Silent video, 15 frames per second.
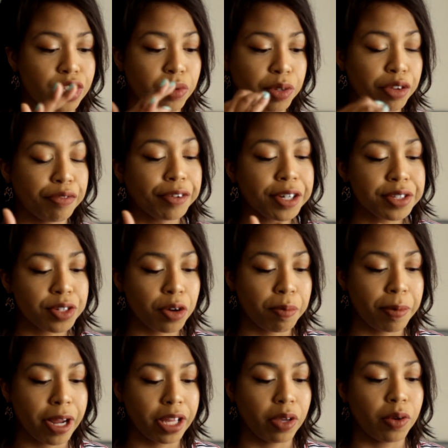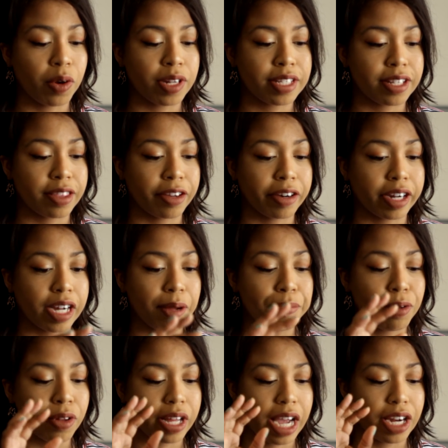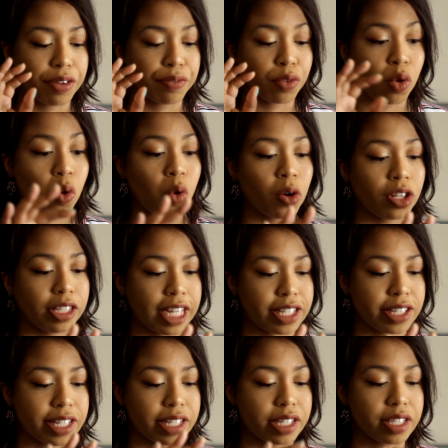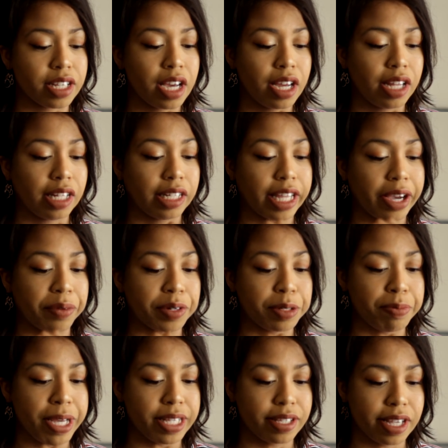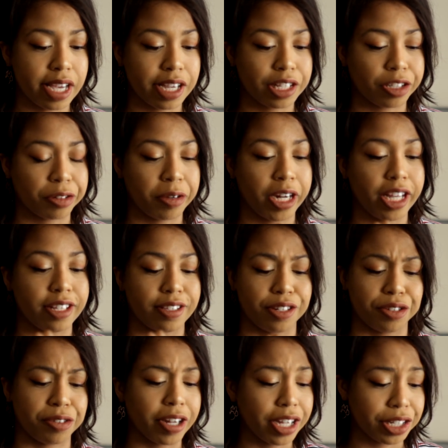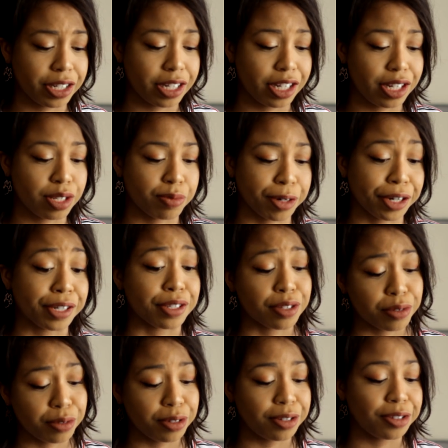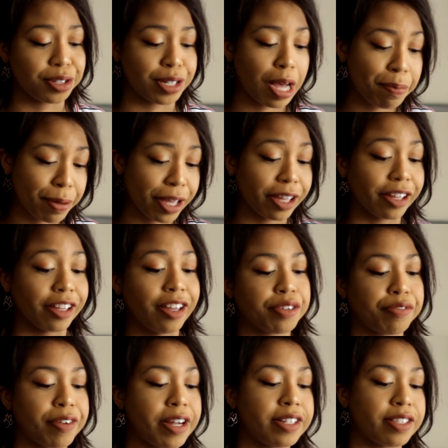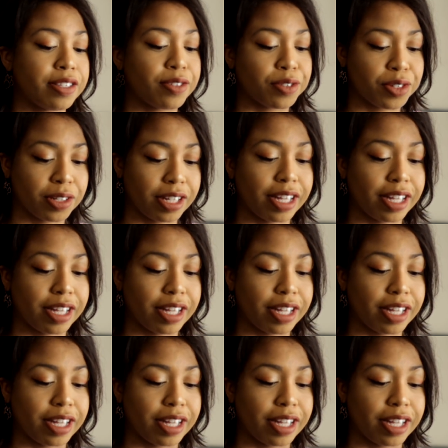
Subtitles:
So when you first open it, you notice that there are a couple kind of core lessons. Language basics, greetings, introductions, work and school, shopping, your friends, and social